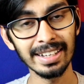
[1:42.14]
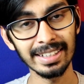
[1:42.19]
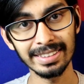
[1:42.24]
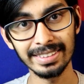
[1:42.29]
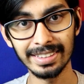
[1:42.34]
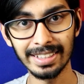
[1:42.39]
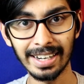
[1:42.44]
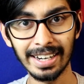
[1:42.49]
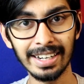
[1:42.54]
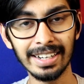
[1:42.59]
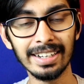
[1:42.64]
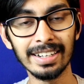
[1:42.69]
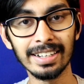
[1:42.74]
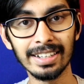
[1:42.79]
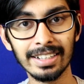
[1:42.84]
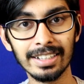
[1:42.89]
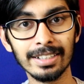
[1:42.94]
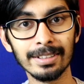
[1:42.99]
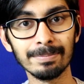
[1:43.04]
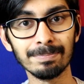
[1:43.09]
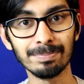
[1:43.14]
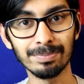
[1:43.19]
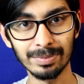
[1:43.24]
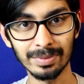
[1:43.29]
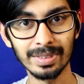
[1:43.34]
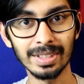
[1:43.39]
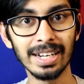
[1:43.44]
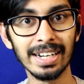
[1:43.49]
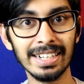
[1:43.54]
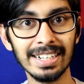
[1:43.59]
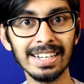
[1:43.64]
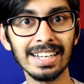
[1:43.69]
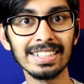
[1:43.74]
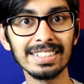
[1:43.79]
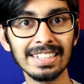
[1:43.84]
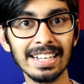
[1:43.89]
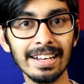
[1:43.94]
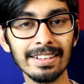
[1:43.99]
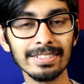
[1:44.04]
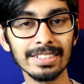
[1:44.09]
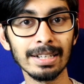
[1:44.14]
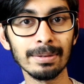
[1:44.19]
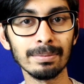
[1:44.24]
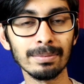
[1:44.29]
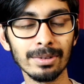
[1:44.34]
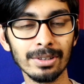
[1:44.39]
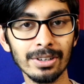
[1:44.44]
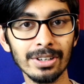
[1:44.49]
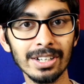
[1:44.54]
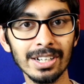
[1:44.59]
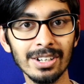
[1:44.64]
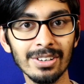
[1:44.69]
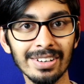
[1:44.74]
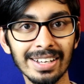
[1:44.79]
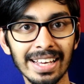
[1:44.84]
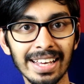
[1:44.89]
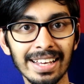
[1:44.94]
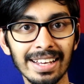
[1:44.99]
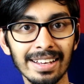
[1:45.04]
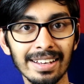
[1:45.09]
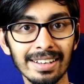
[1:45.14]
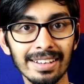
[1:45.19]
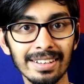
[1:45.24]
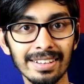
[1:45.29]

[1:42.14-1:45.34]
then it does have some good looking